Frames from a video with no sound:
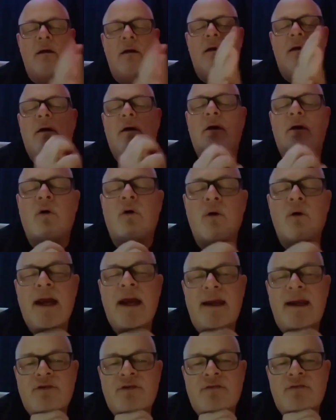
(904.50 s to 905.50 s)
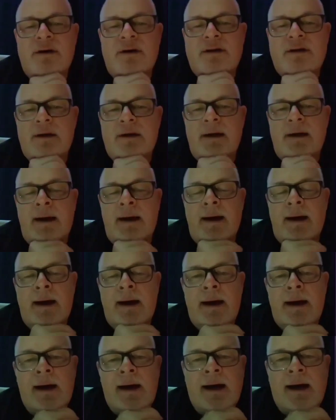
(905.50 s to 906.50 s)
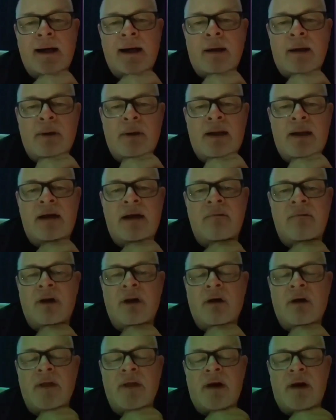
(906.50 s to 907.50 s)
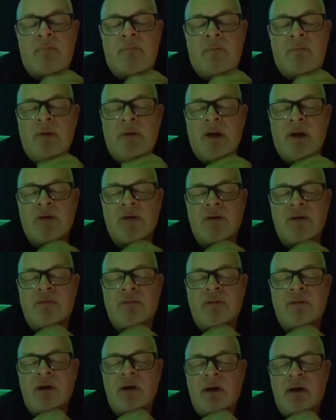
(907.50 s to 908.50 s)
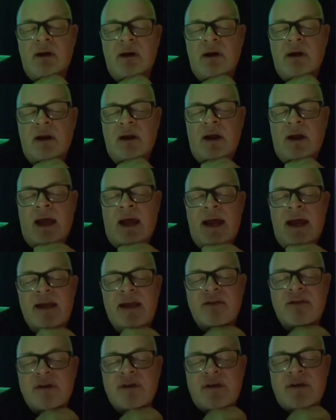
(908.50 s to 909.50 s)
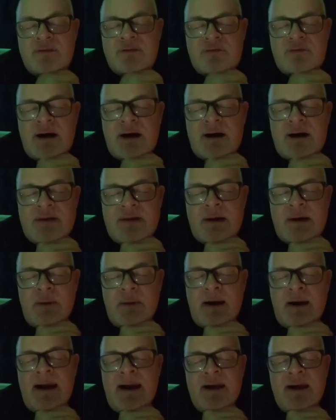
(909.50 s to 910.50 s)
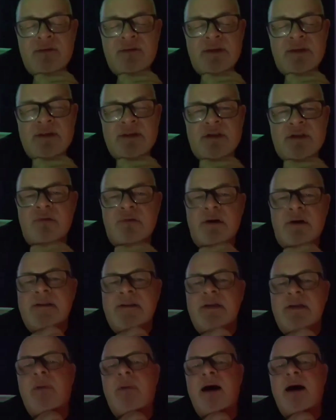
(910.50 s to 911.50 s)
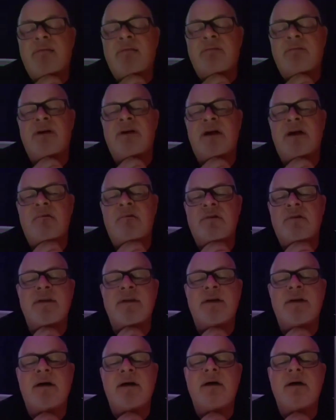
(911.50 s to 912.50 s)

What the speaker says: all hatred, and I believe a lot of hatred drives that, but hatred is created by fear, isn't it?